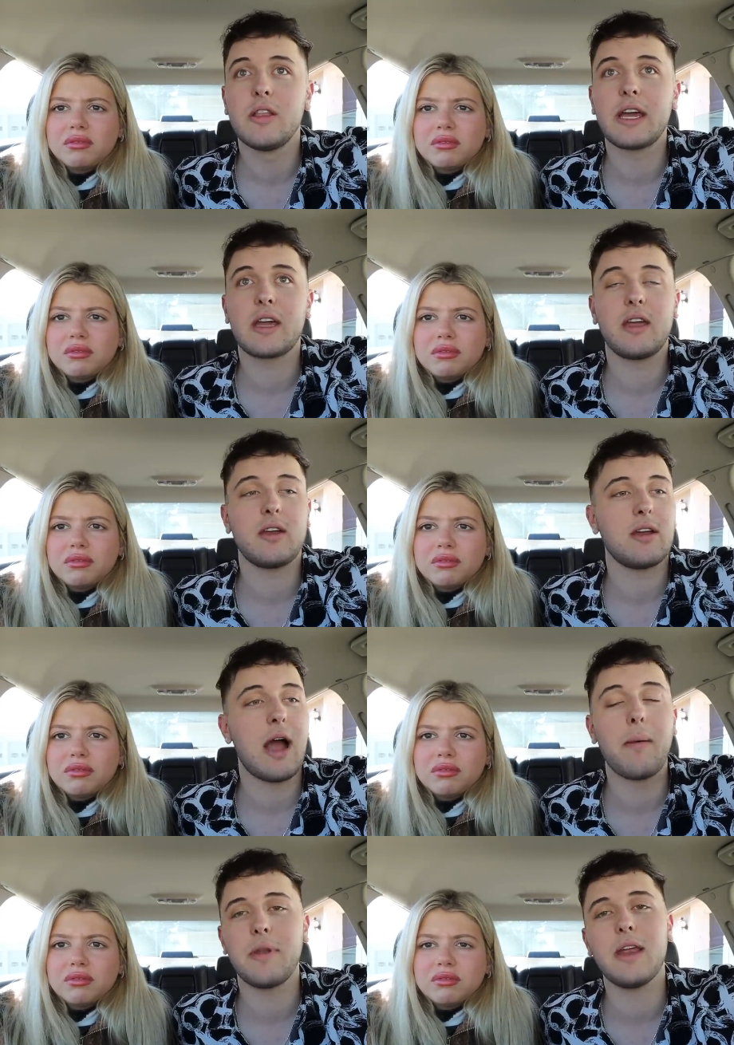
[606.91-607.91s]
Speaker 1: Like,
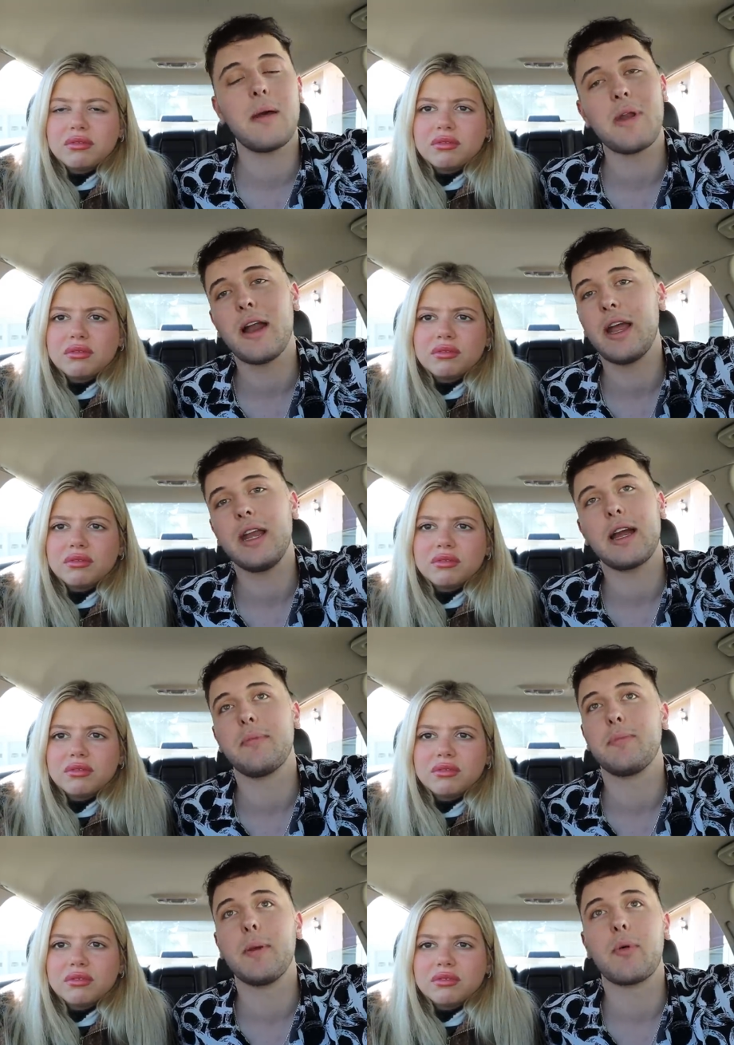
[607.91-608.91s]
I'm and I'm not hating
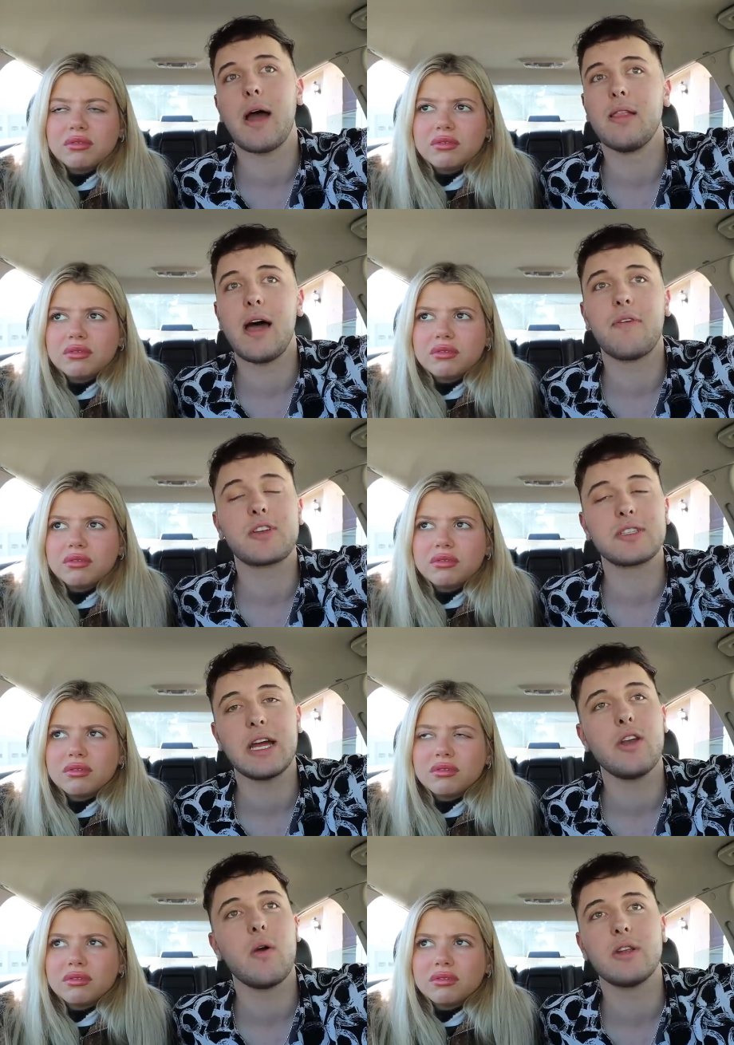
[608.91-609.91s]
on the people that left because
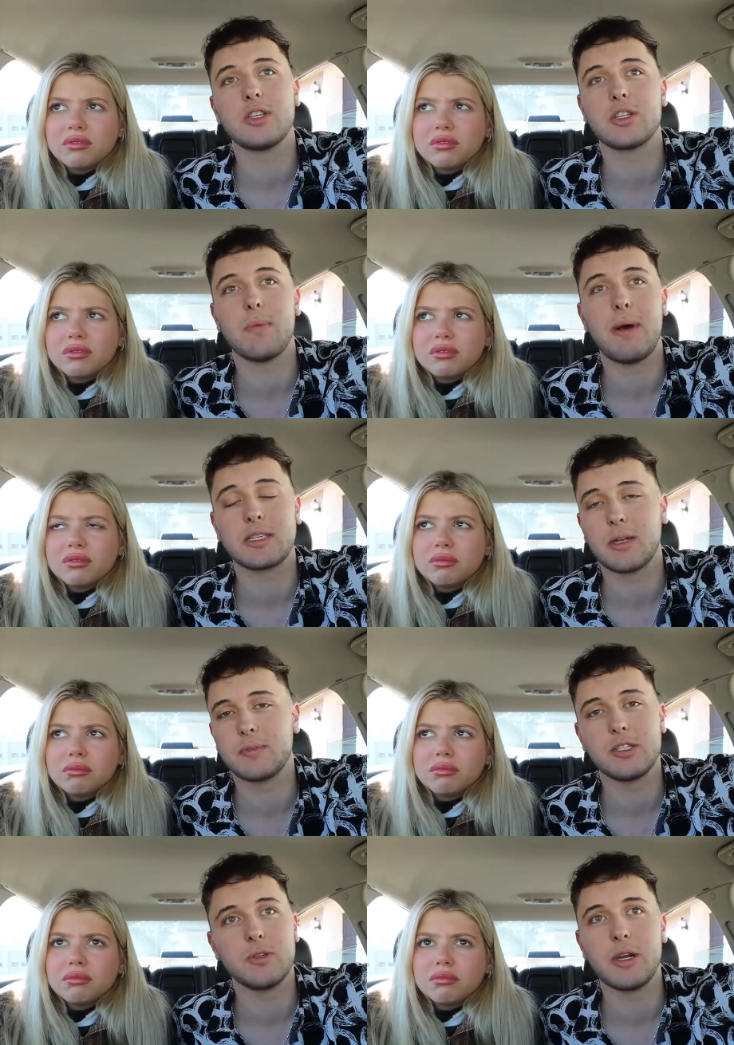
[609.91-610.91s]
I know it's just a messed
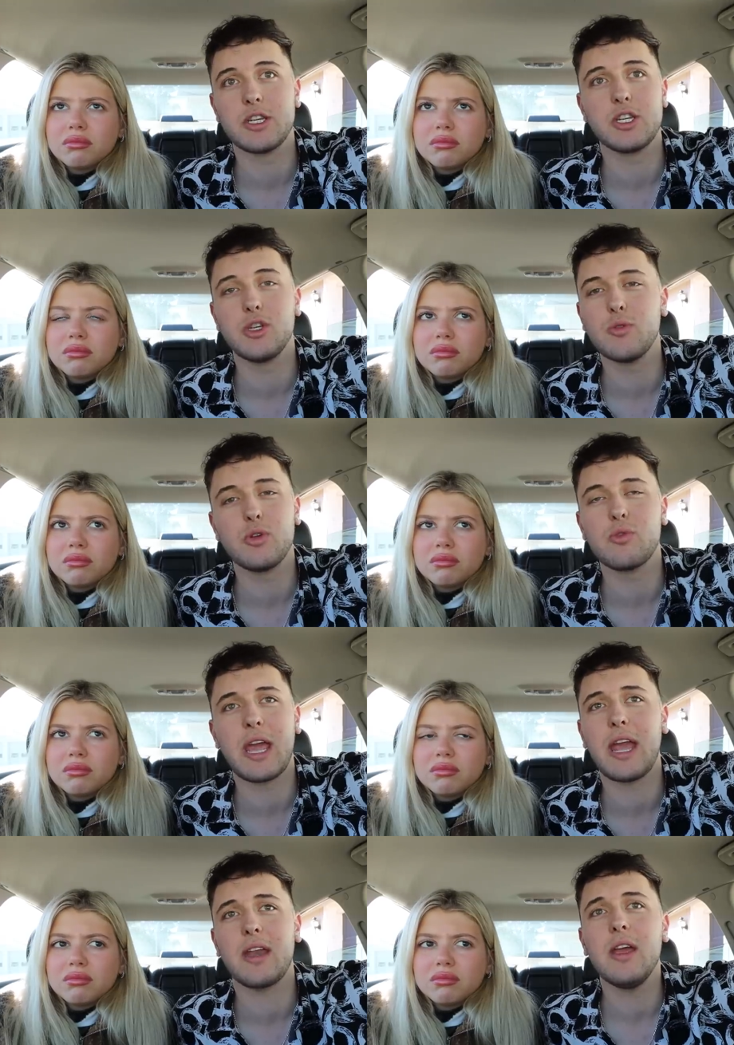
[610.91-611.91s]
up situation. You you
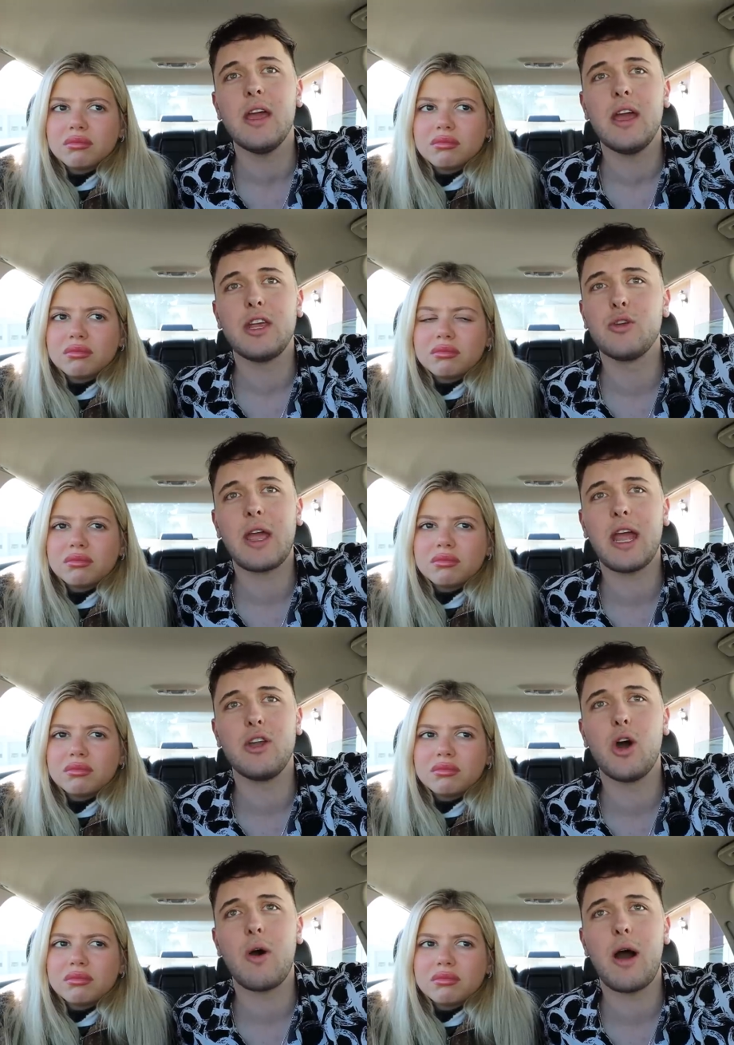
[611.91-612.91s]
can't you
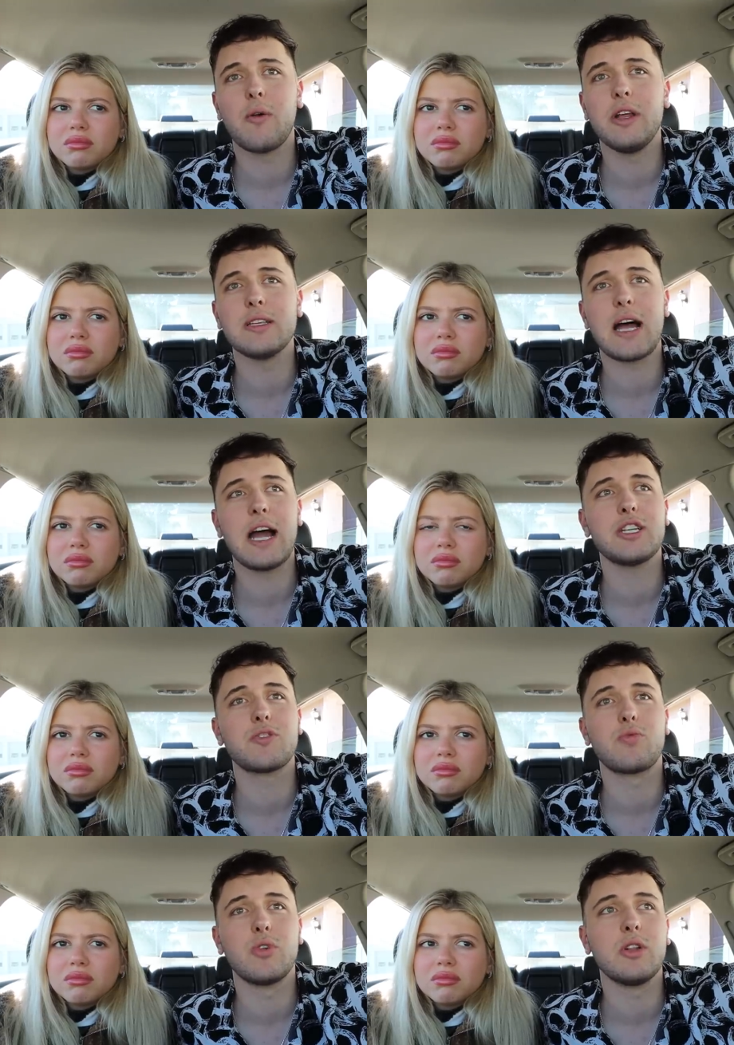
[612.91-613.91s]
can't know how it is. I
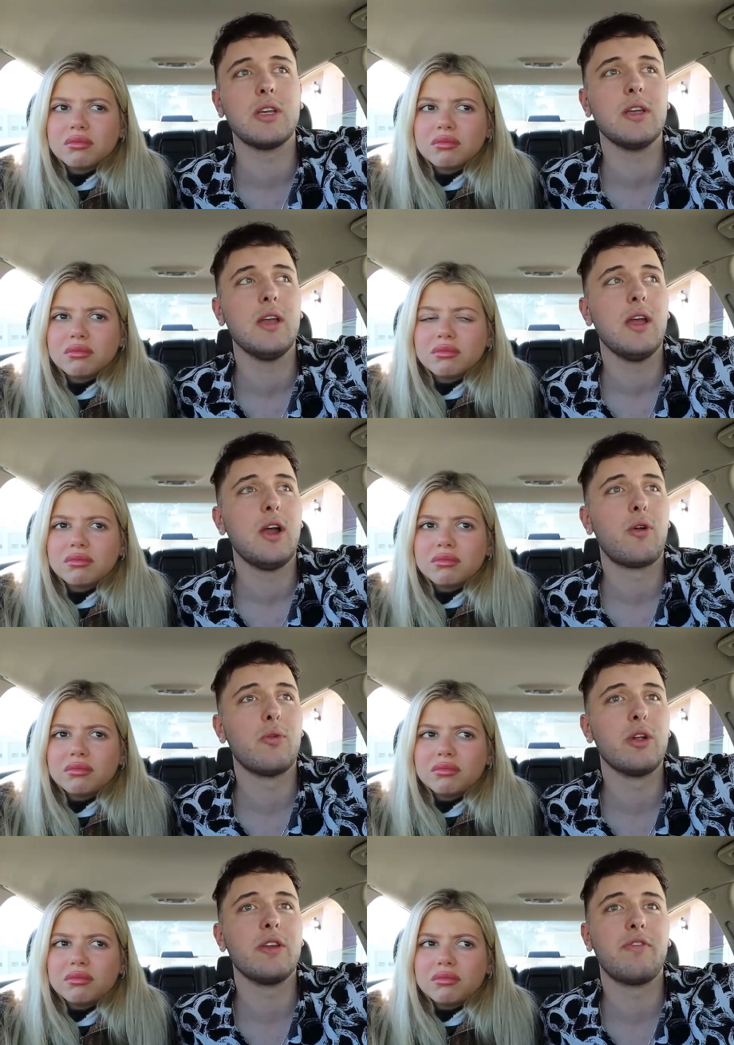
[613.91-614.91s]
just really
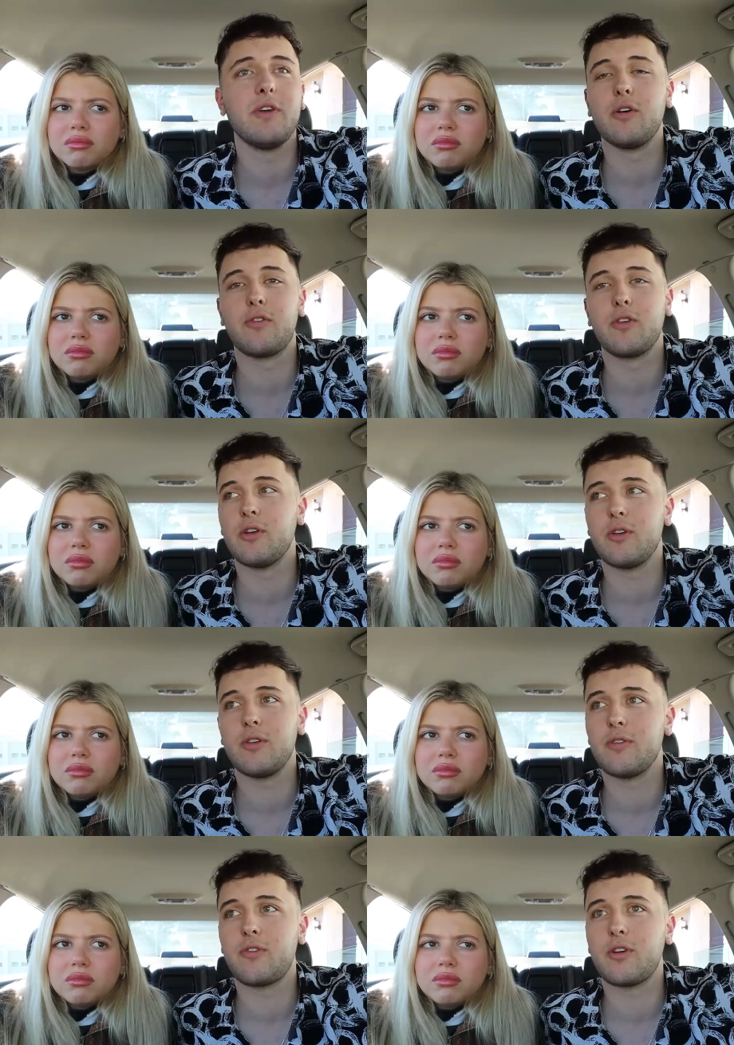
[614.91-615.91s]
really feel for
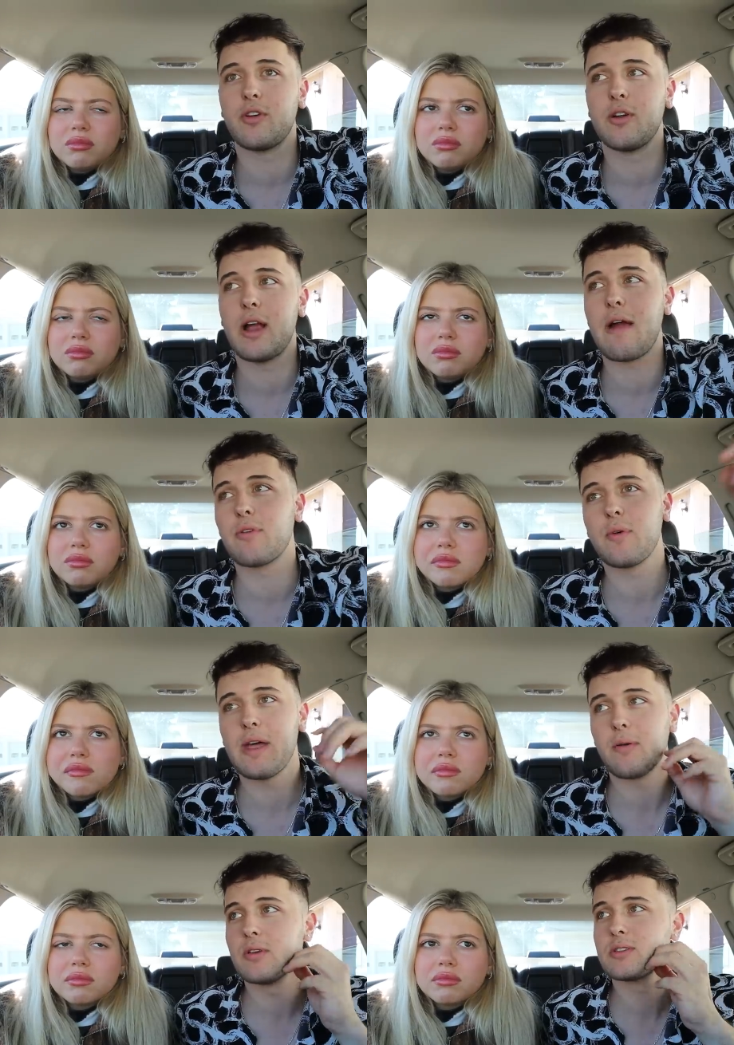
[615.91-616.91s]
for everyone
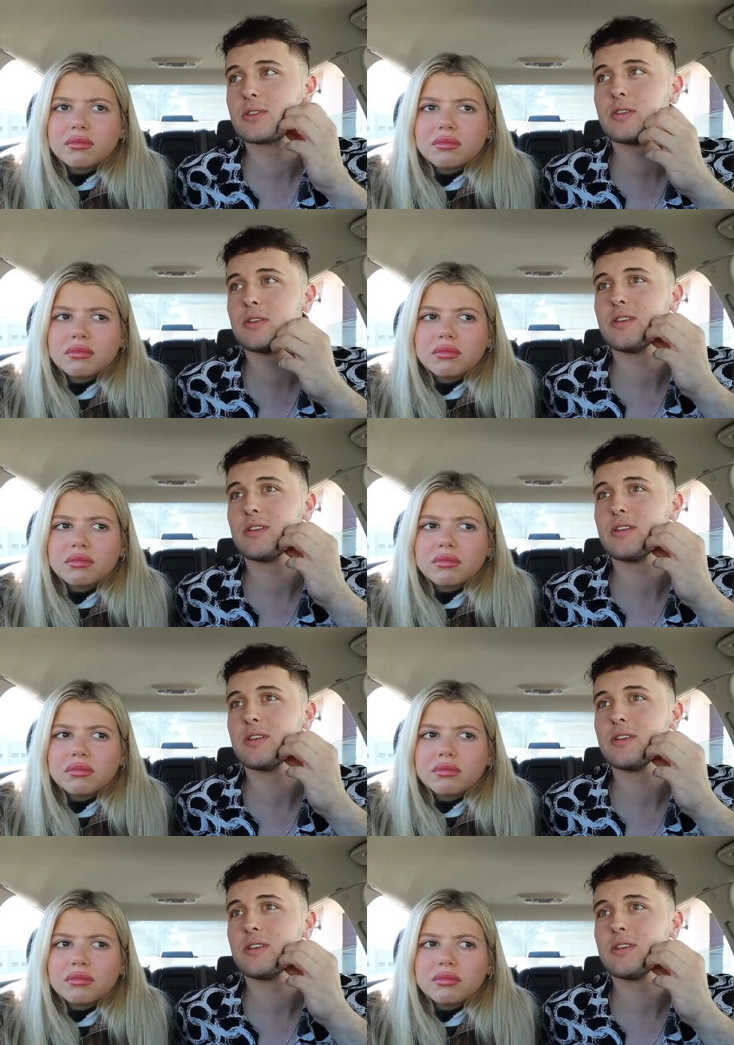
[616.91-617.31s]
that was